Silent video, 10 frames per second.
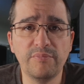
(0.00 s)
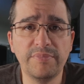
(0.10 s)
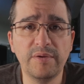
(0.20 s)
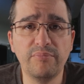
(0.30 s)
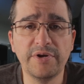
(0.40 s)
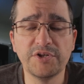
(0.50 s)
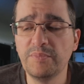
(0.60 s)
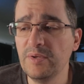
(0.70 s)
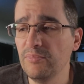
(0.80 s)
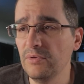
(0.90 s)
the British
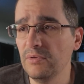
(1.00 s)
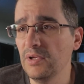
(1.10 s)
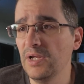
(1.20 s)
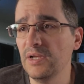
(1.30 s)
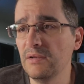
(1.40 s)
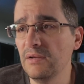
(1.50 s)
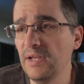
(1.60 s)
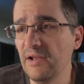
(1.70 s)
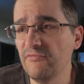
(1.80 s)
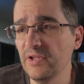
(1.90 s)
people on
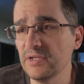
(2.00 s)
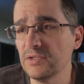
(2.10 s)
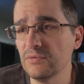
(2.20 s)
Netflix,